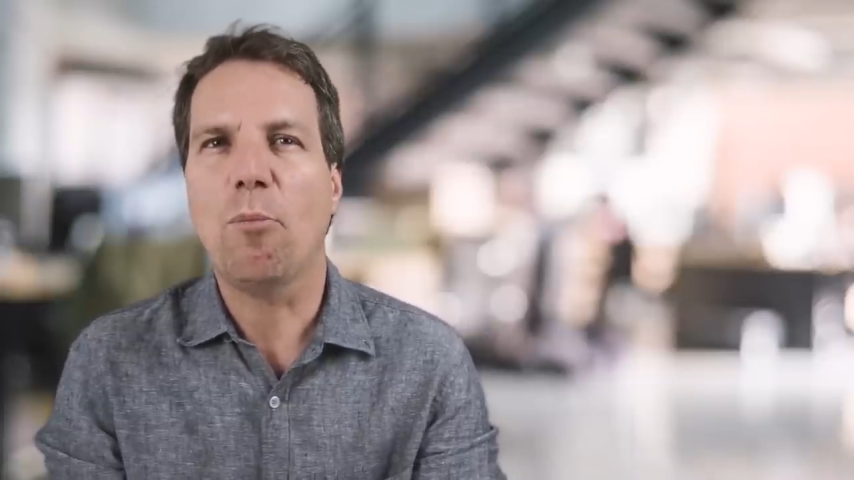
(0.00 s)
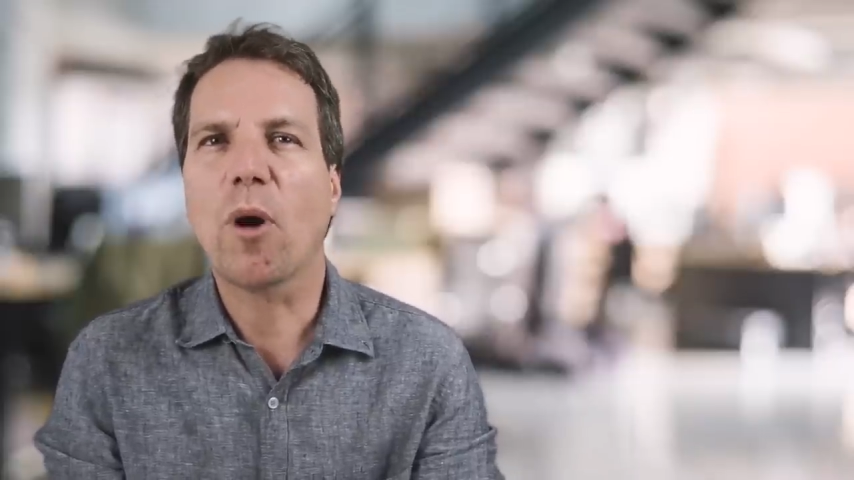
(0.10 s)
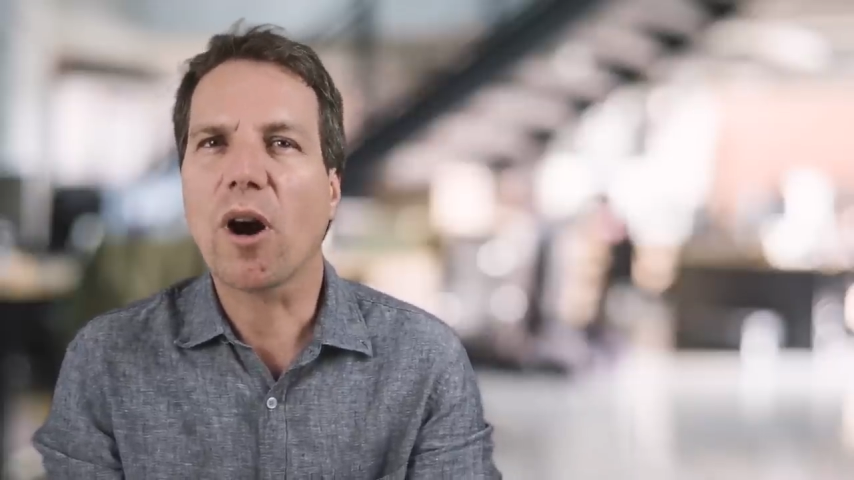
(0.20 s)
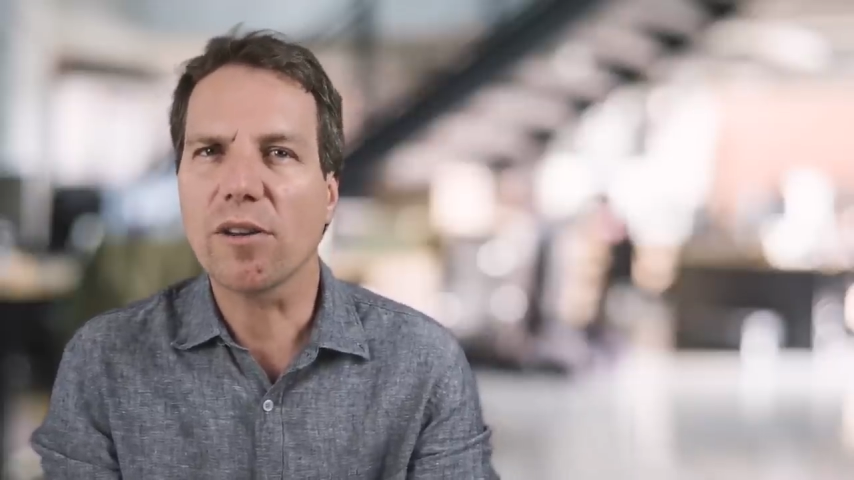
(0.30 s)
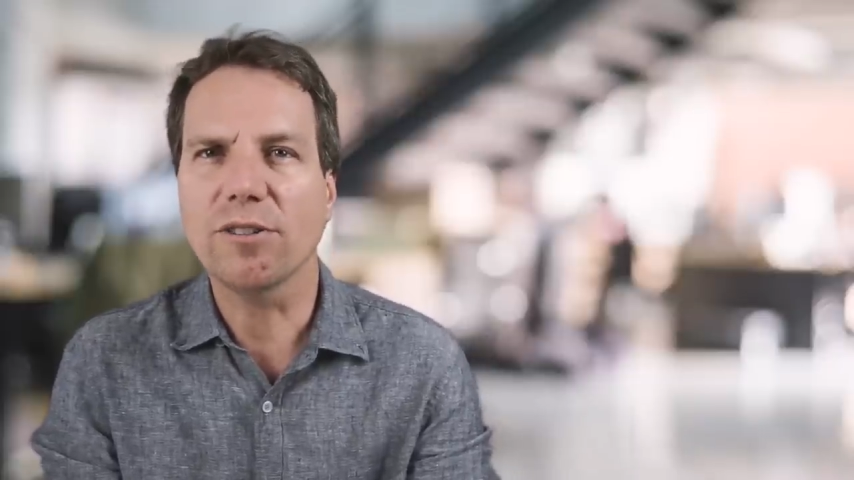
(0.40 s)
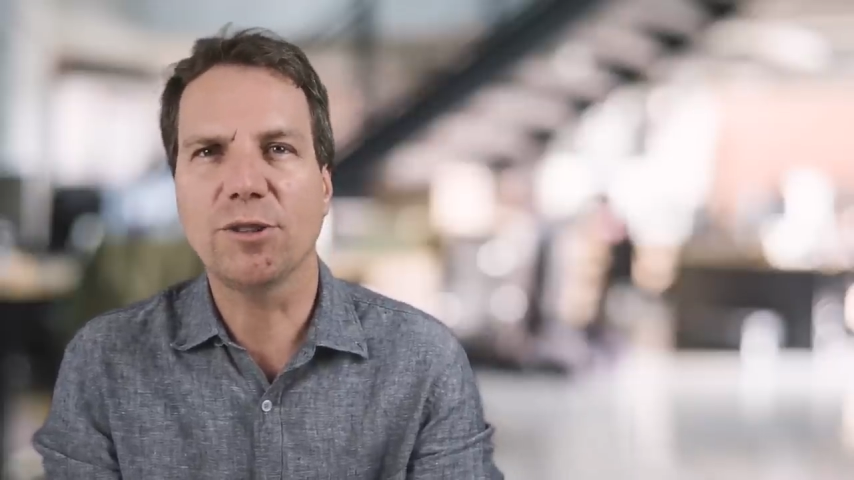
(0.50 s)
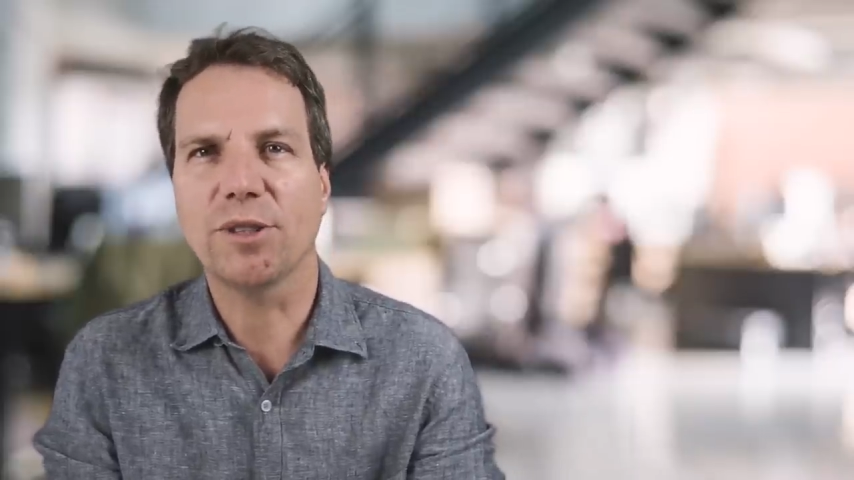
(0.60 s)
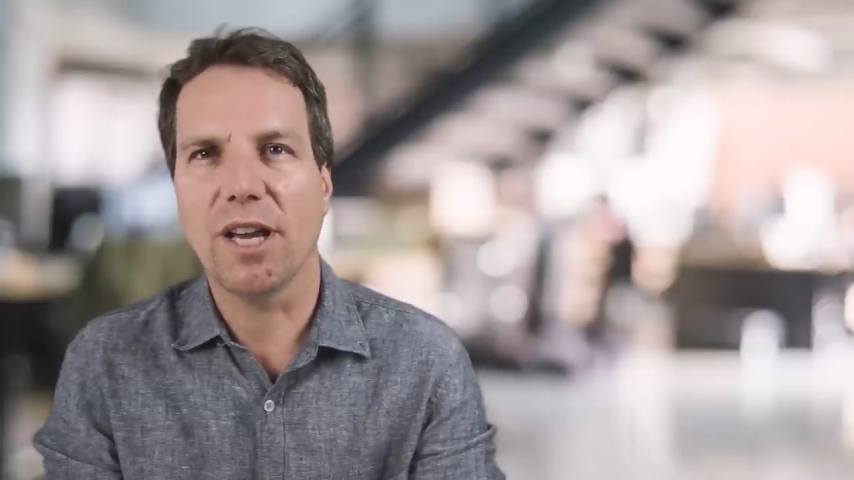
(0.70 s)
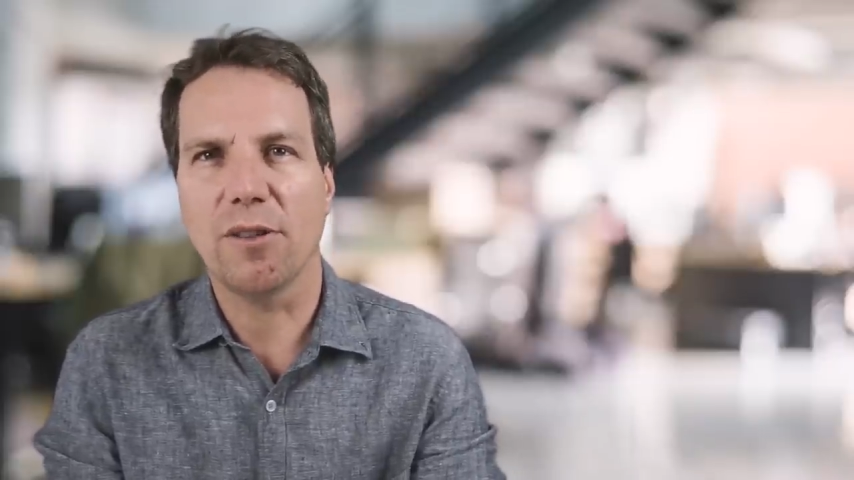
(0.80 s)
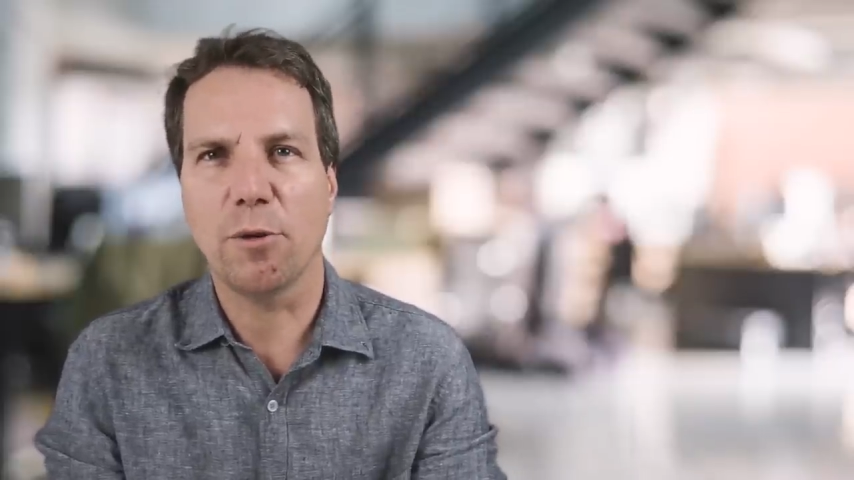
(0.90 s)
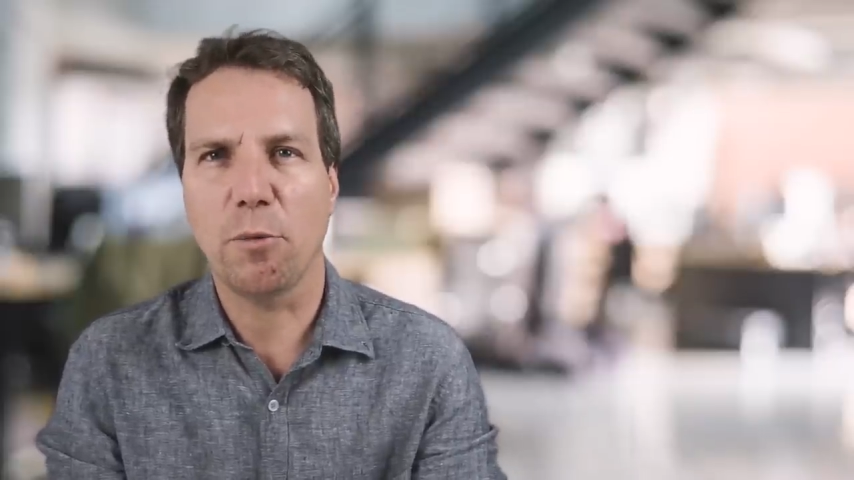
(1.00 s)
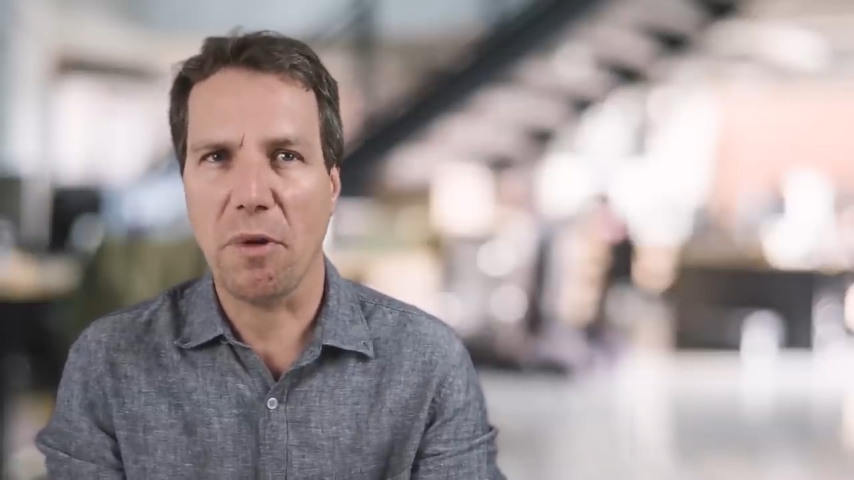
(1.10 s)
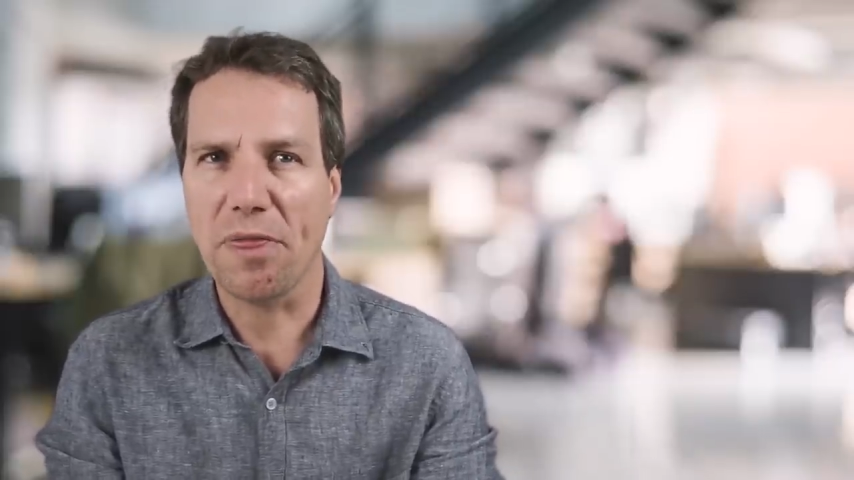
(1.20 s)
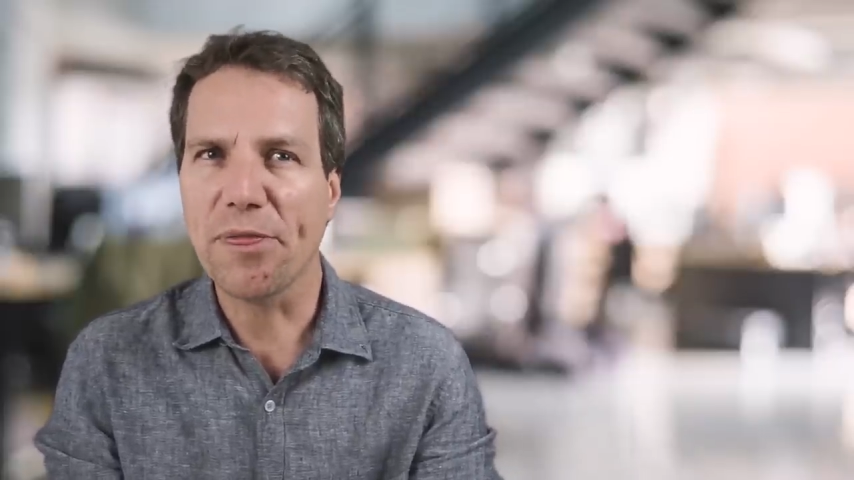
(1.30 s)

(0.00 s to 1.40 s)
partner together with